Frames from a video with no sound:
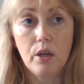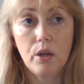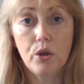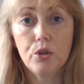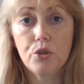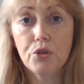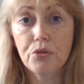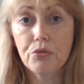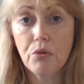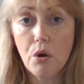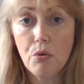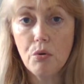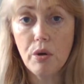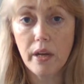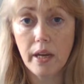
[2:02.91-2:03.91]

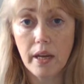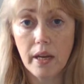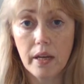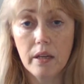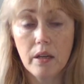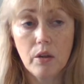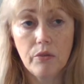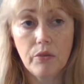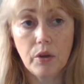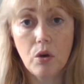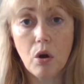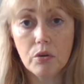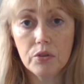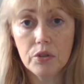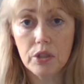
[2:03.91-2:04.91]
controlling the
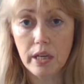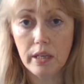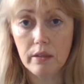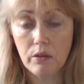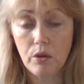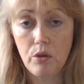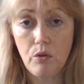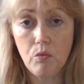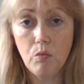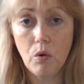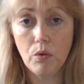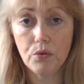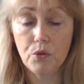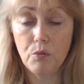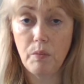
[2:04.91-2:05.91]
content that you
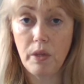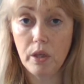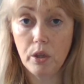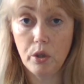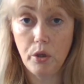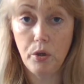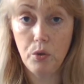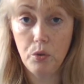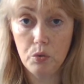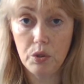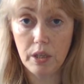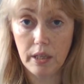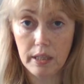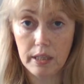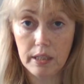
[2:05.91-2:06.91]
want to be
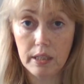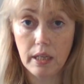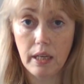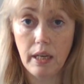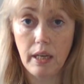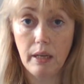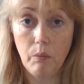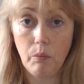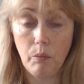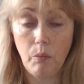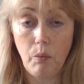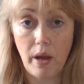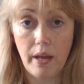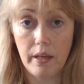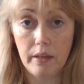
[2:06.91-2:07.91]
included
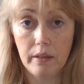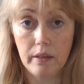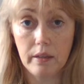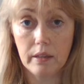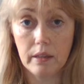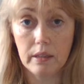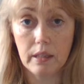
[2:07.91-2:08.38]
when